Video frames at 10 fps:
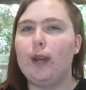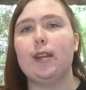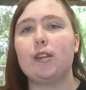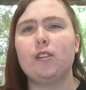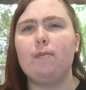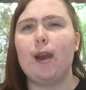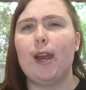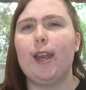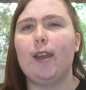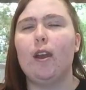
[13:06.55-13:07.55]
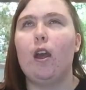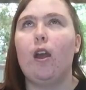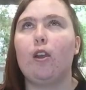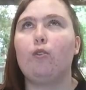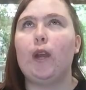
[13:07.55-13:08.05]
It's actually my
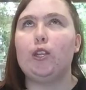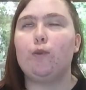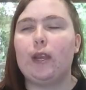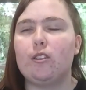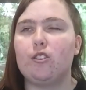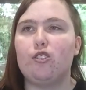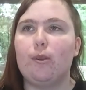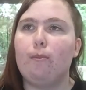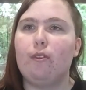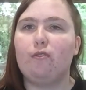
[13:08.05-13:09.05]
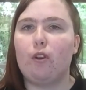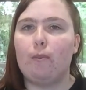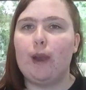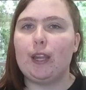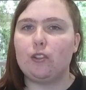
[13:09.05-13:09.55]
graduation jumper
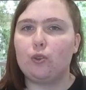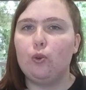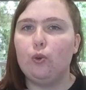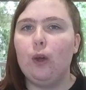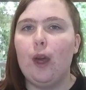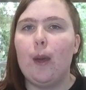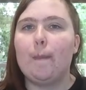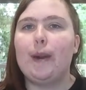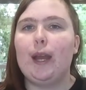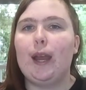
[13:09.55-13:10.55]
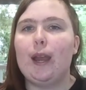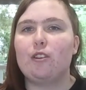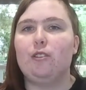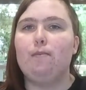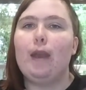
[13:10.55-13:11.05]
from my school, but I
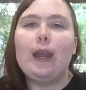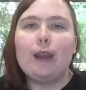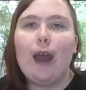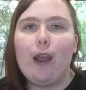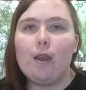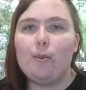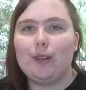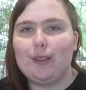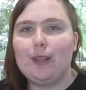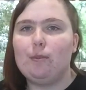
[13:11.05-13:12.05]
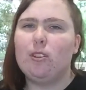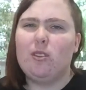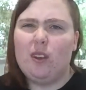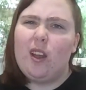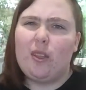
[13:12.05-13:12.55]
actually made it Harry Potter themed, so
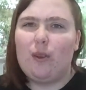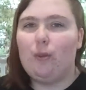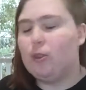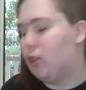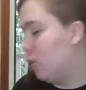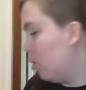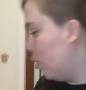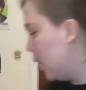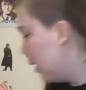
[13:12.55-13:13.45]
I thought I would just show you